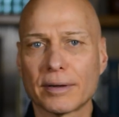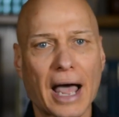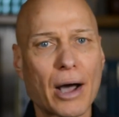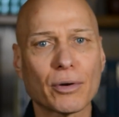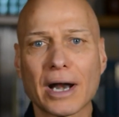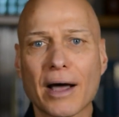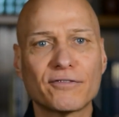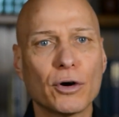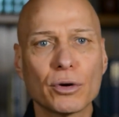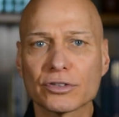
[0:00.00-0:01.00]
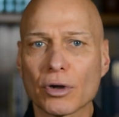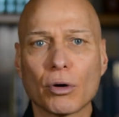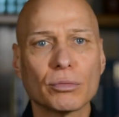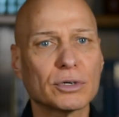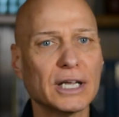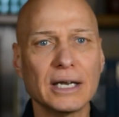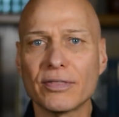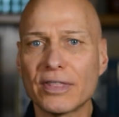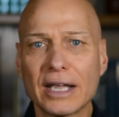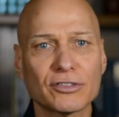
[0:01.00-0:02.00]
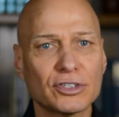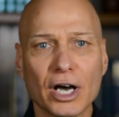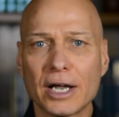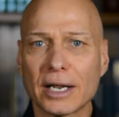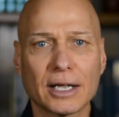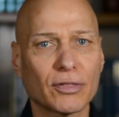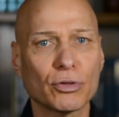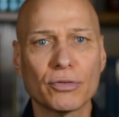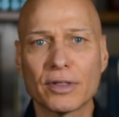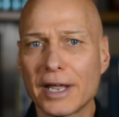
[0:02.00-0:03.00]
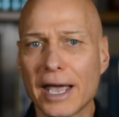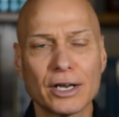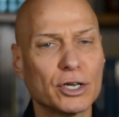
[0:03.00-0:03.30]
how can I focus on getting things done and get through the day,